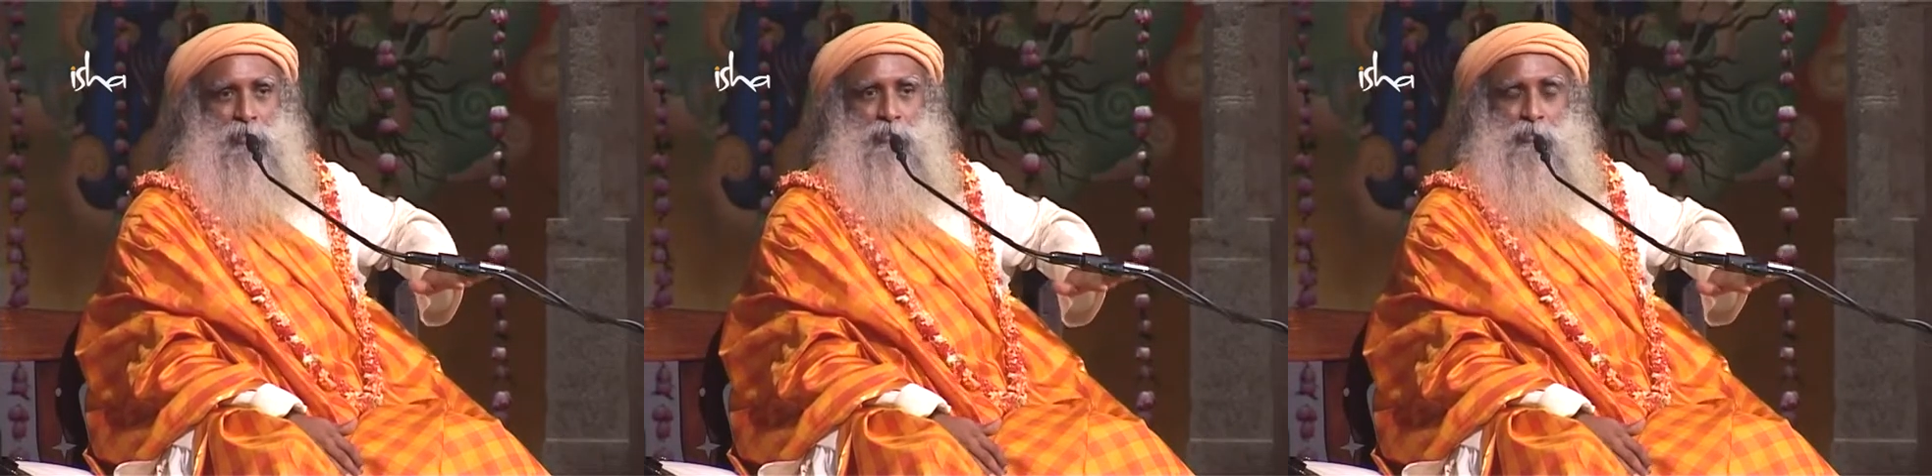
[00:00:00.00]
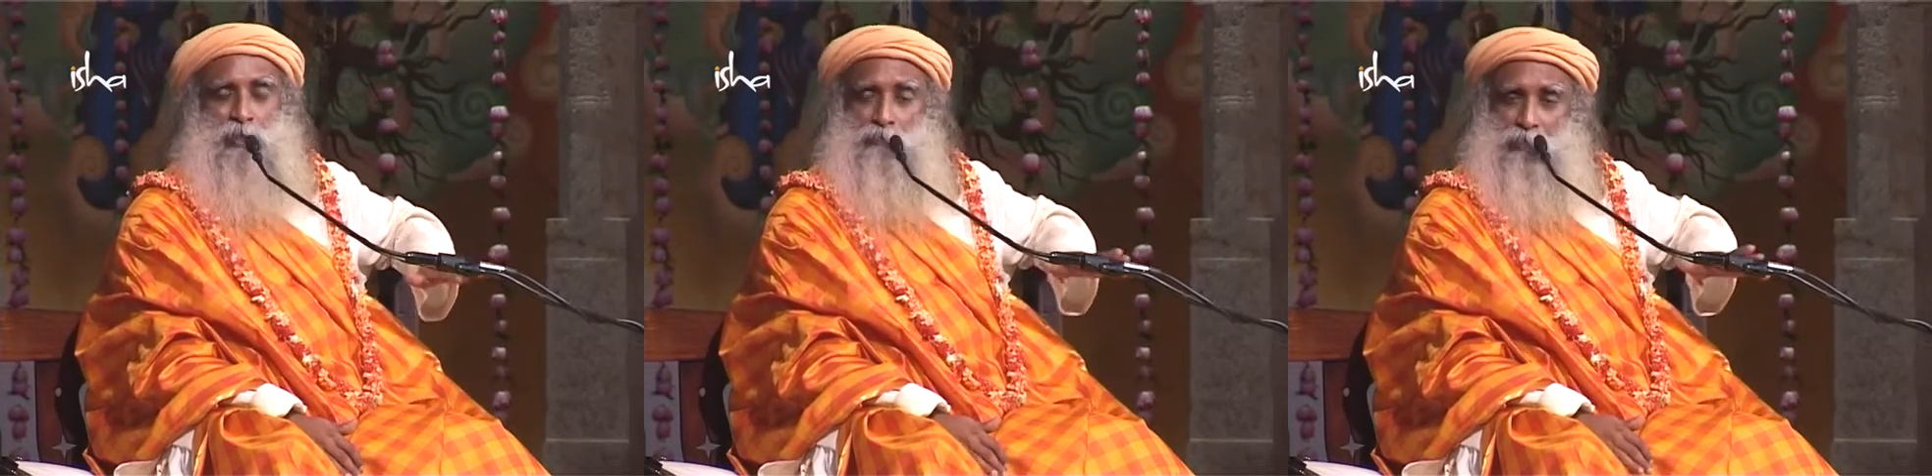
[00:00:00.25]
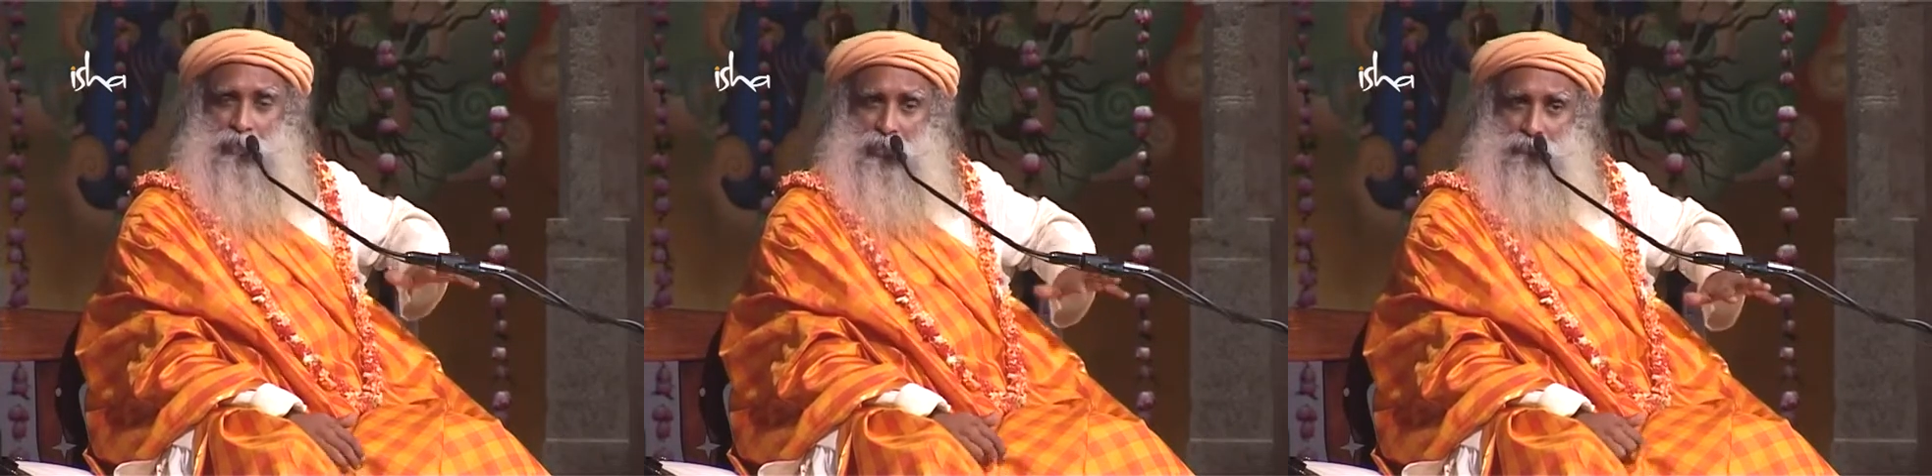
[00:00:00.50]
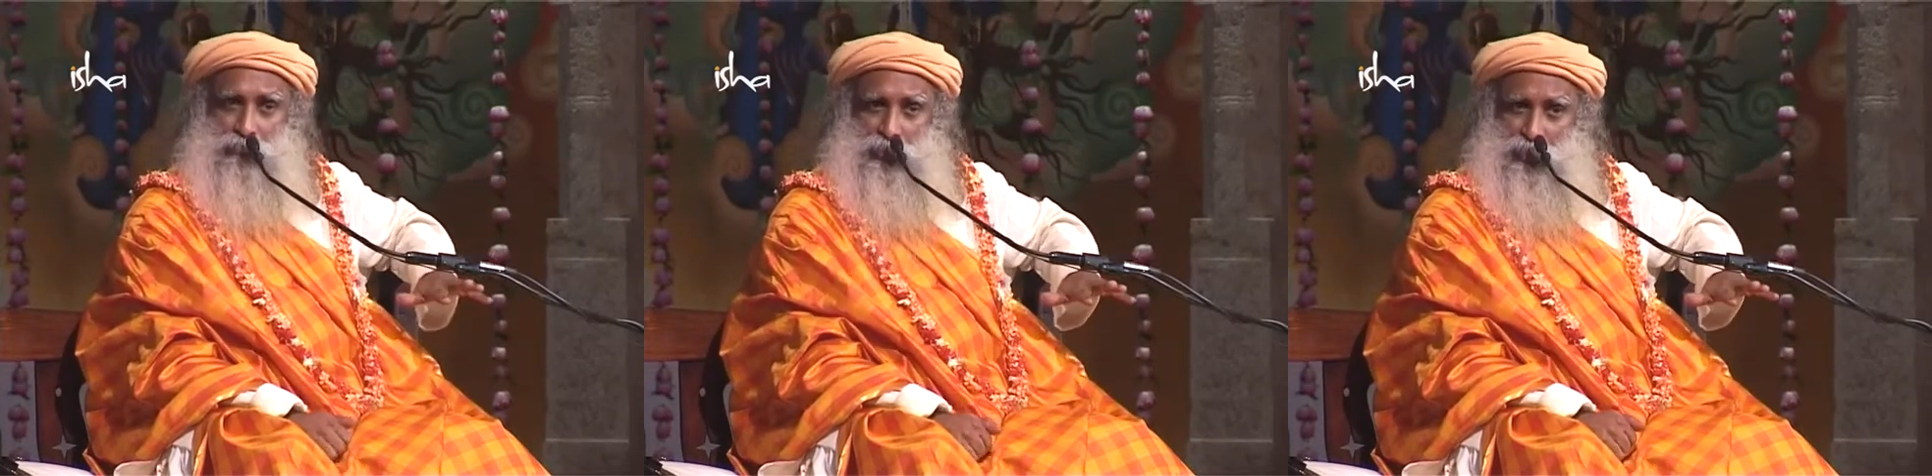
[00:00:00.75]
But if I
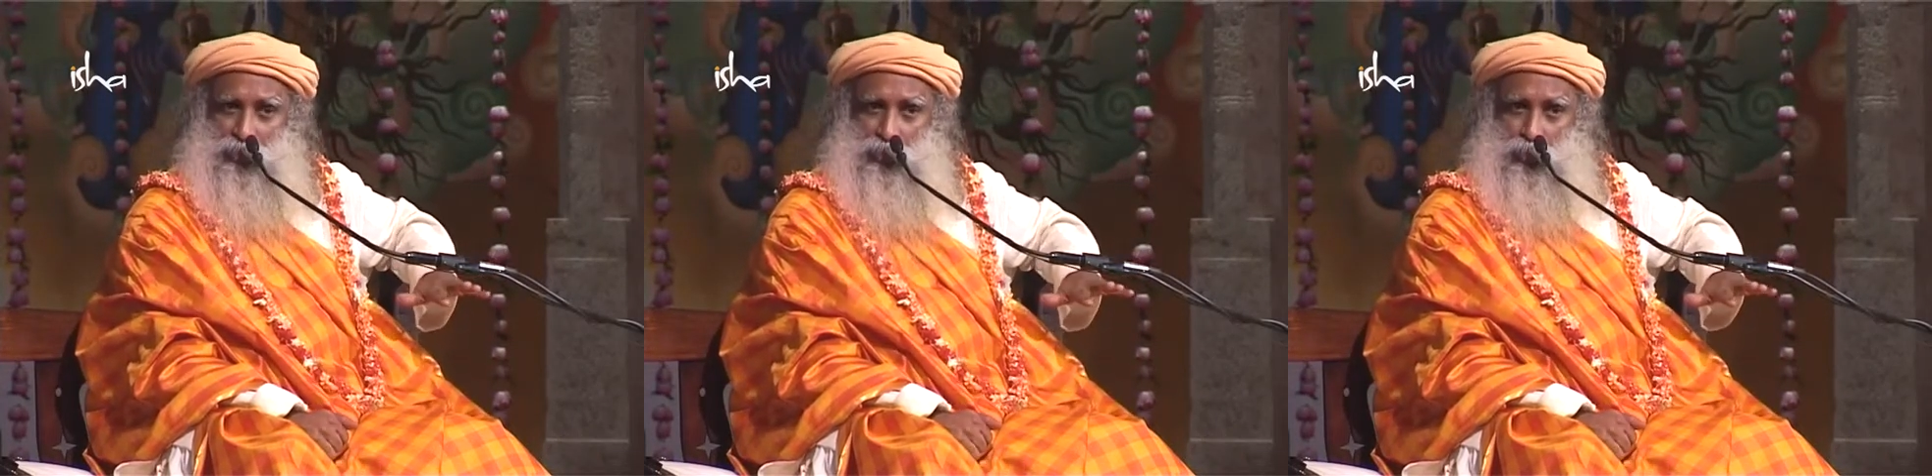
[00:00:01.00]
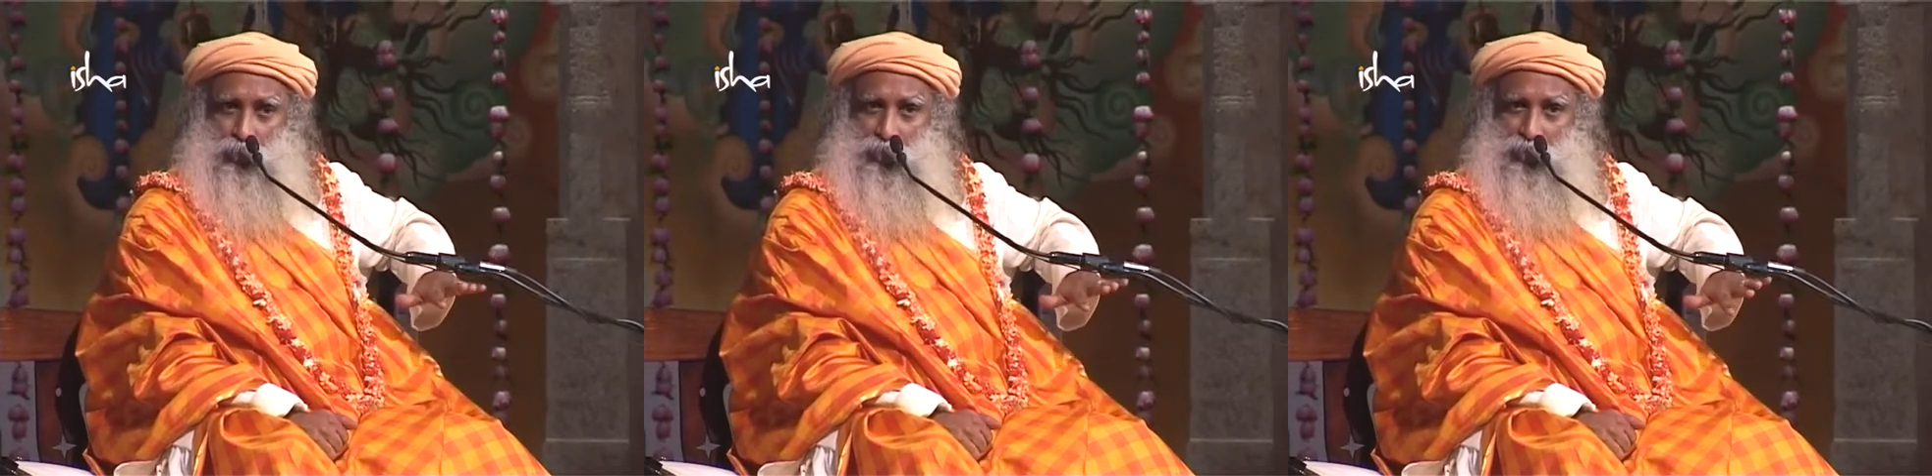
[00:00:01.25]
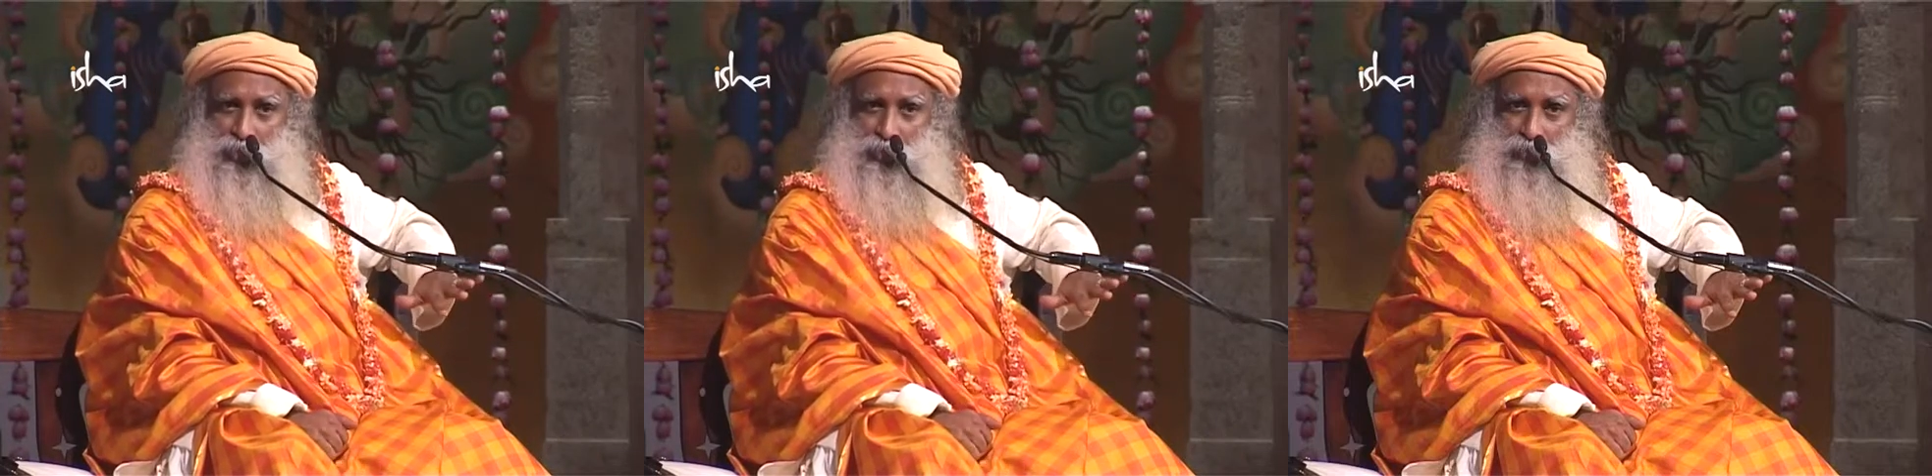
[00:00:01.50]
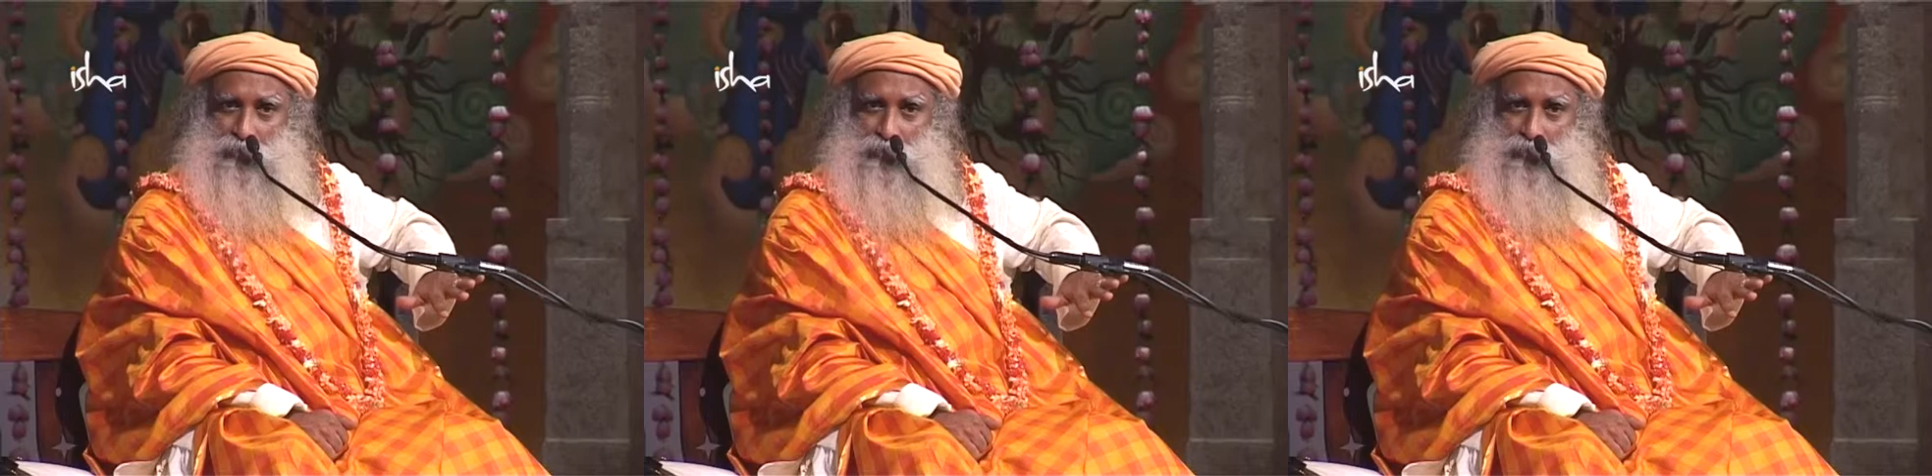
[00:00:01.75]
live here and work,